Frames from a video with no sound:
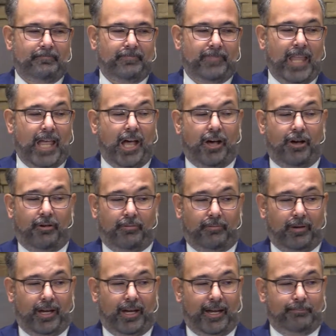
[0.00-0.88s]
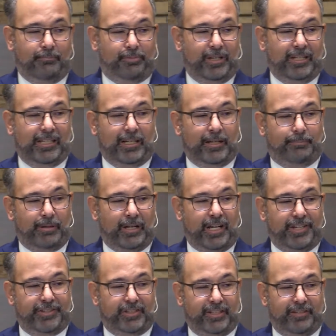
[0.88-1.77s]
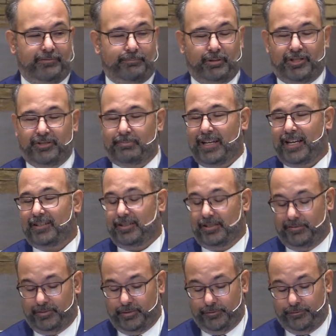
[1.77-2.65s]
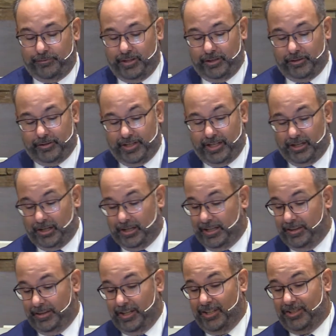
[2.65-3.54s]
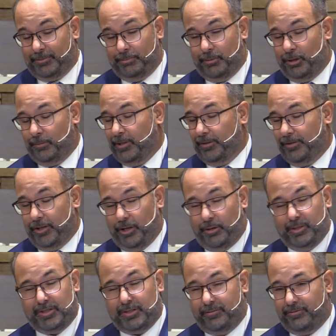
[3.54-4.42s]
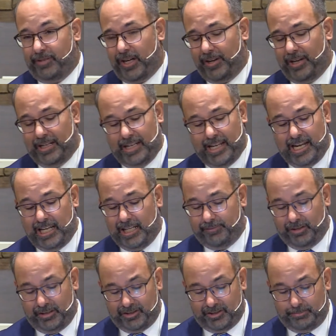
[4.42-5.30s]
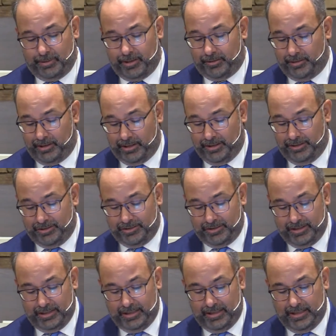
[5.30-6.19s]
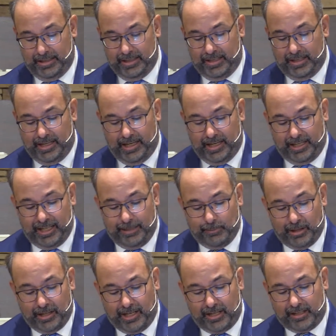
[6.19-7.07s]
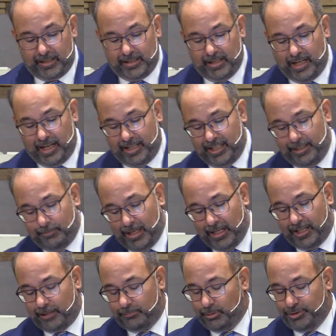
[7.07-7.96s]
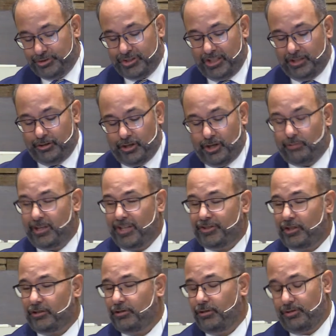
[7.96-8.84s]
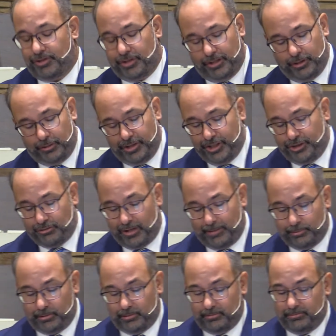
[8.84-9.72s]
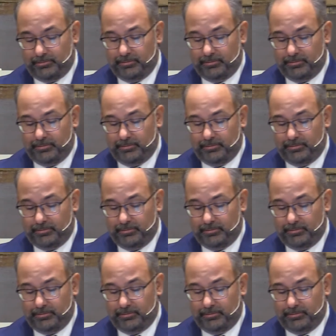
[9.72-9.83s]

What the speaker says: Now, I'm bringing a positive perspective to fear here. In this moment, though, it's a very negative experience. Ahimelech will see no resolution, only trouble.